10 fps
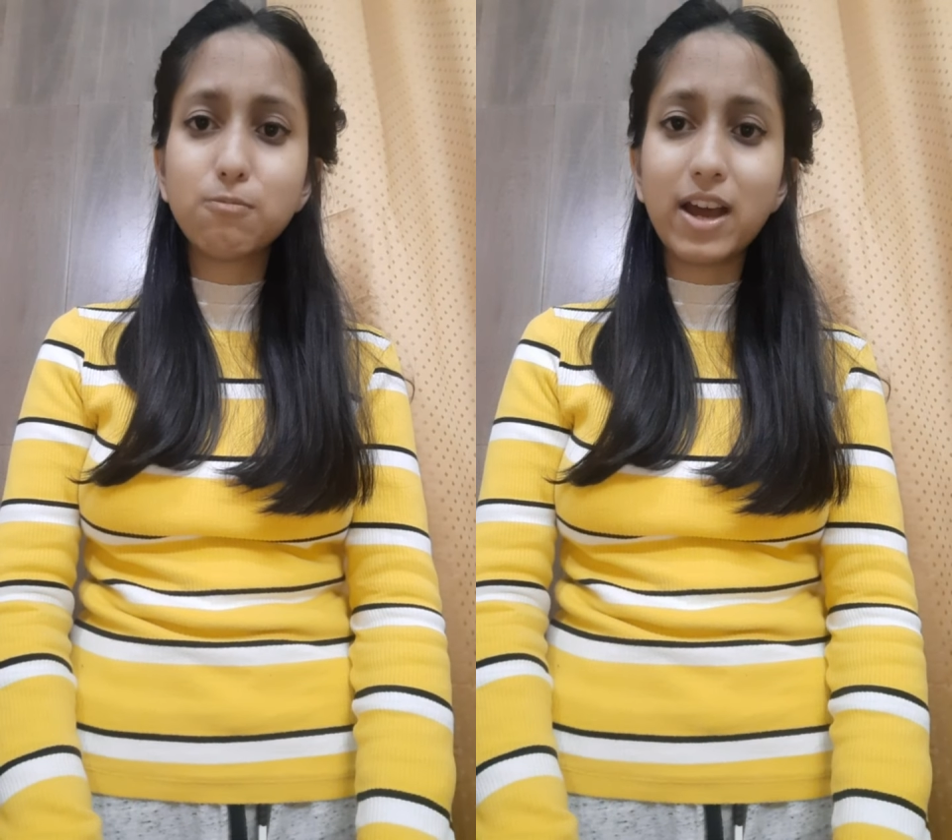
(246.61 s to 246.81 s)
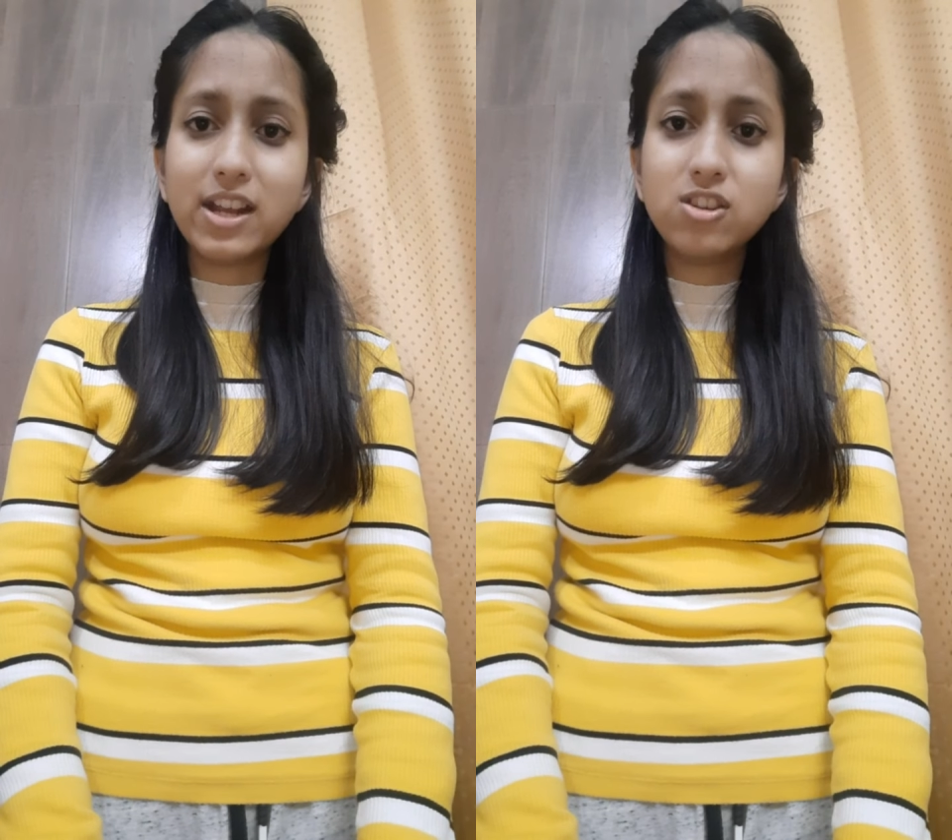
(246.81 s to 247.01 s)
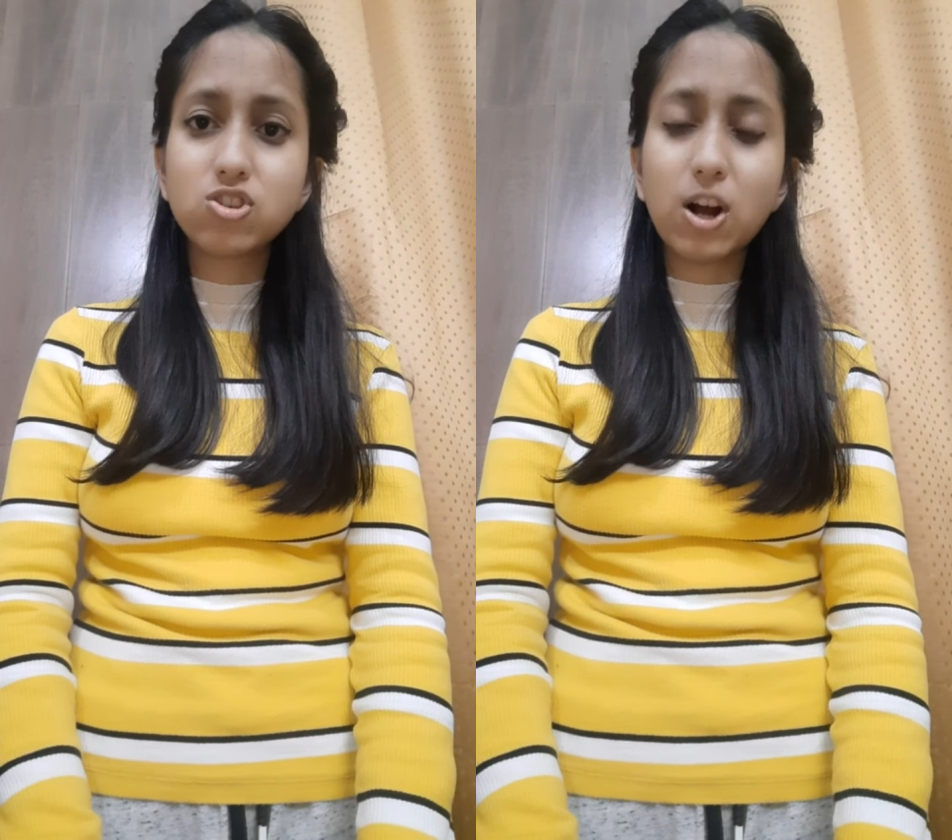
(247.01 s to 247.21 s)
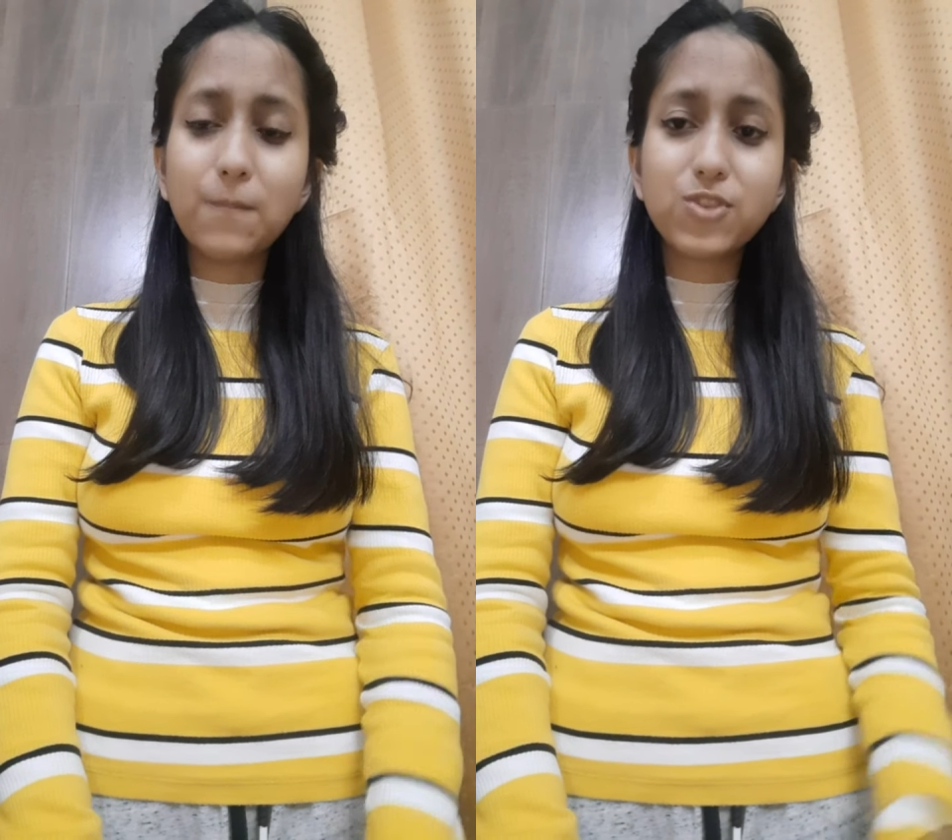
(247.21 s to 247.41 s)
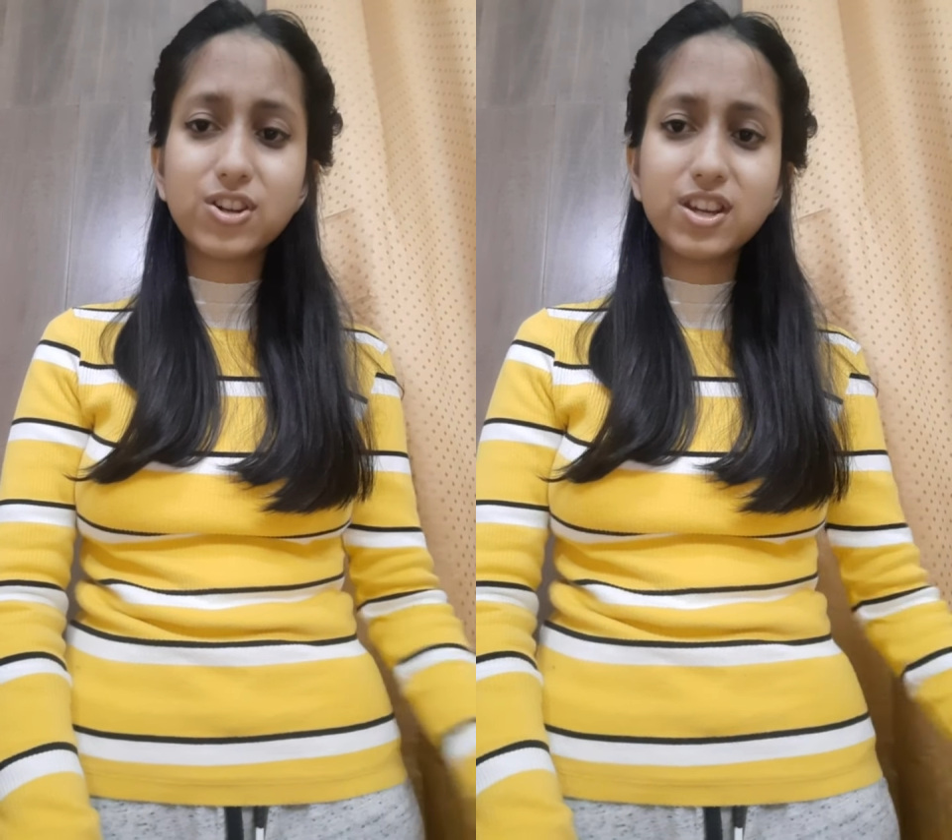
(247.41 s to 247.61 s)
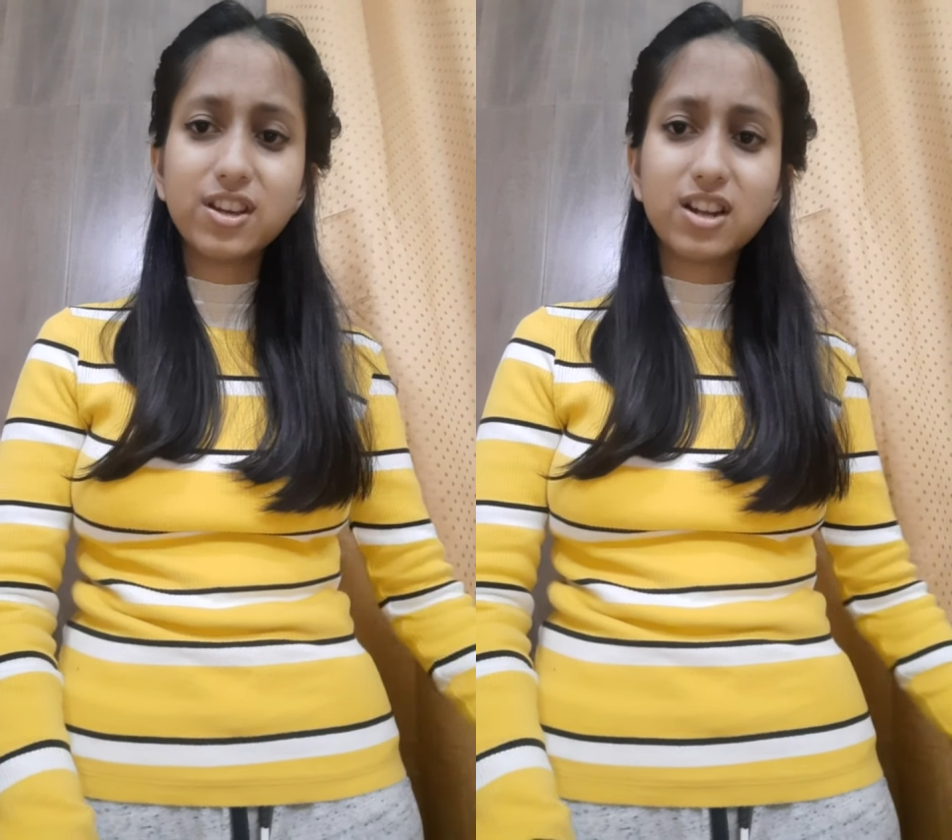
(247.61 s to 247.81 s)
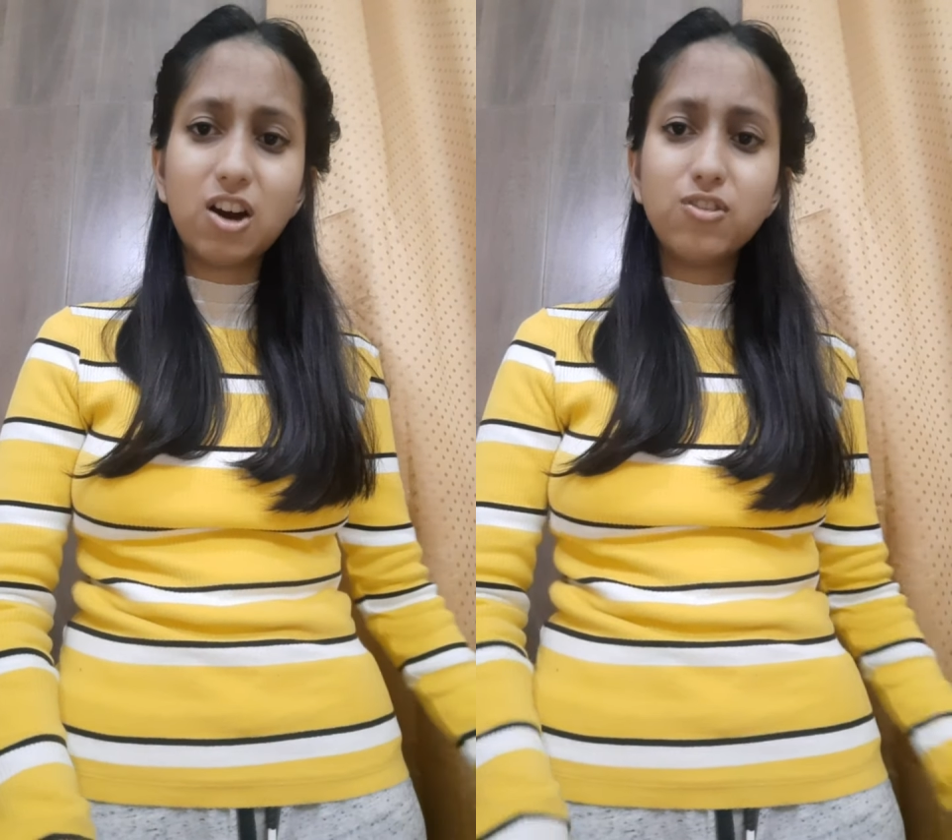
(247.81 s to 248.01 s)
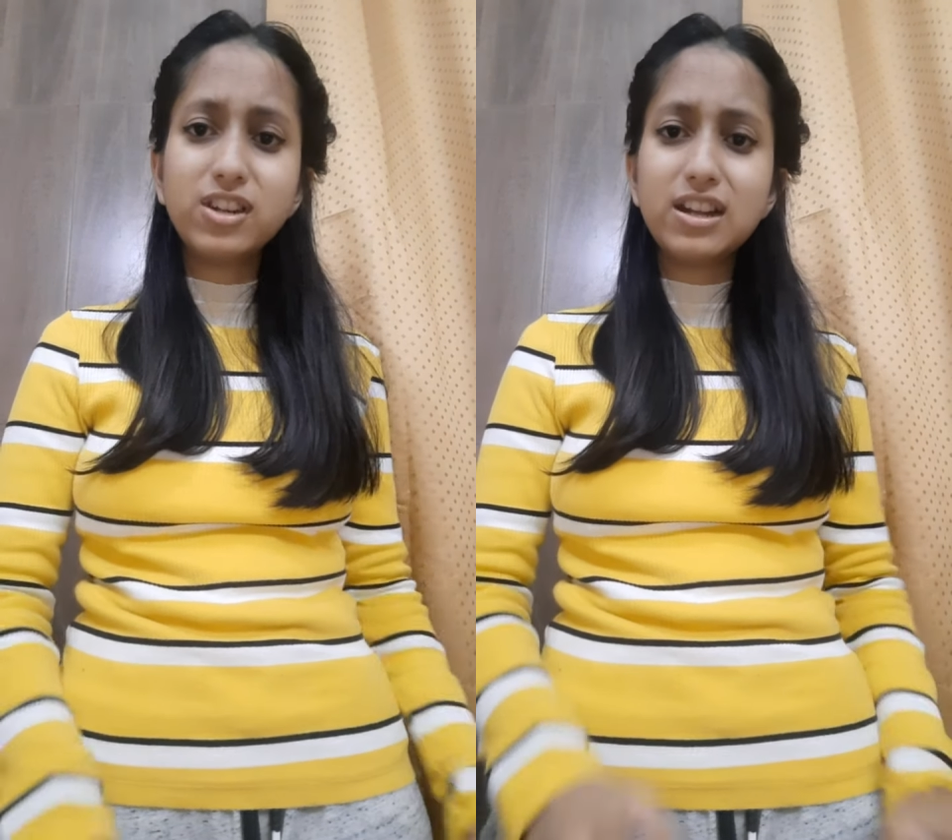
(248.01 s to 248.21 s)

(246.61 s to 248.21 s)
mine dropped on the ground.